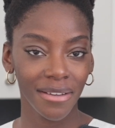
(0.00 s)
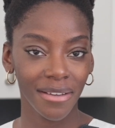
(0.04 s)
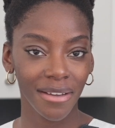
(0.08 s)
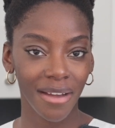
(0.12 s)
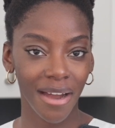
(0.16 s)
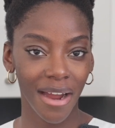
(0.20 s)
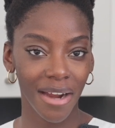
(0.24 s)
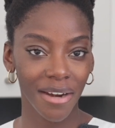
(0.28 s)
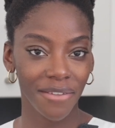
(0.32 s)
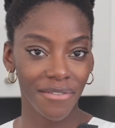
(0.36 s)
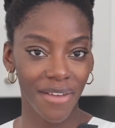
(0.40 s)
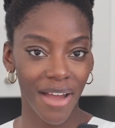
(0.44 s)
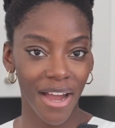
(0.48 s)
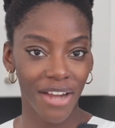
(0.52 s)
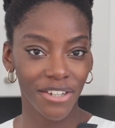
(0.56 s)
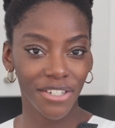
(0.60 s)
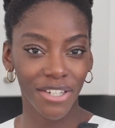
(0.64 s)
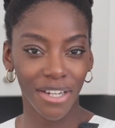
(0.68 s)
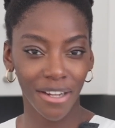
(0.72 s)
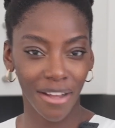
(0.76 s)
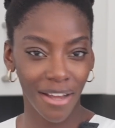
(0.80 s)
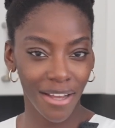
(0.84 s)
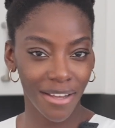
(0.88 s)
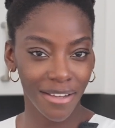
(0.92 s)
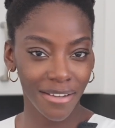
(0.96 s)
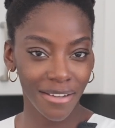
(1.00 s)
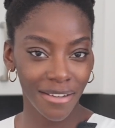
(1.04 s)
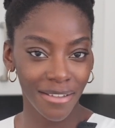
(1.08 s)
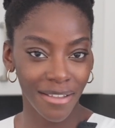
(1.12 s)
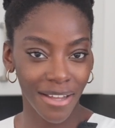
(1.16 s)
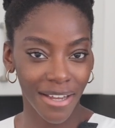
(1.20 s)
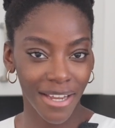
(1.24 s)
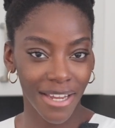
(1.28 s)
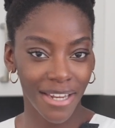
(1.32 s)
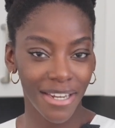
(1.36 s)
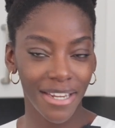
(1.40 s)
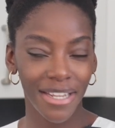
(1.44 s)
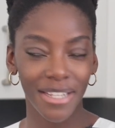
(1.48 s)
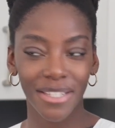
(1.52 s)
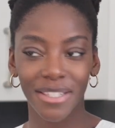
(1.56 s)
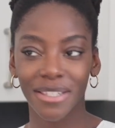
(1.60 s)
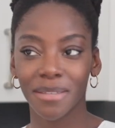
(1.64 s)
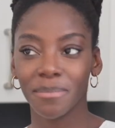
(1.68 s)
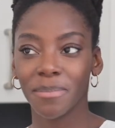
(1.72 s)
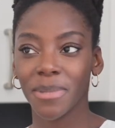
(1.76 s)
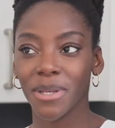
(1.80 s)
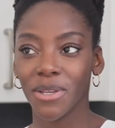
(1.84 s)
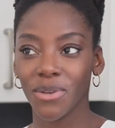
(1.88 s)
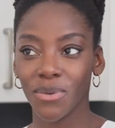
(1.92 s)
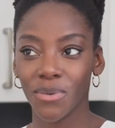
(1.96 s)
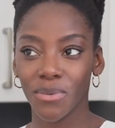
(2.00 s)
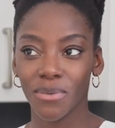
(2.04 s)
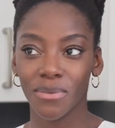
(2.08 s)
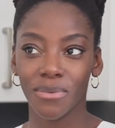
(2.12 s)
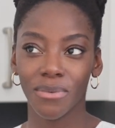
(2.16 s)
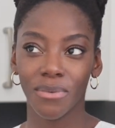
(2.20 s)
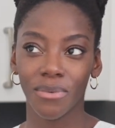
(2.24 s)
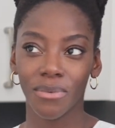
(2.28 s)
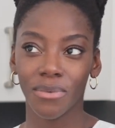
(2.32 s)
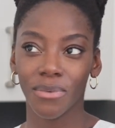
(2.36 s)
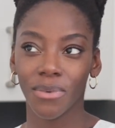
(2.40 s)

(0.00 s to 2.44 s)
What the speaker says: kind of actually like it. Like, it needs to be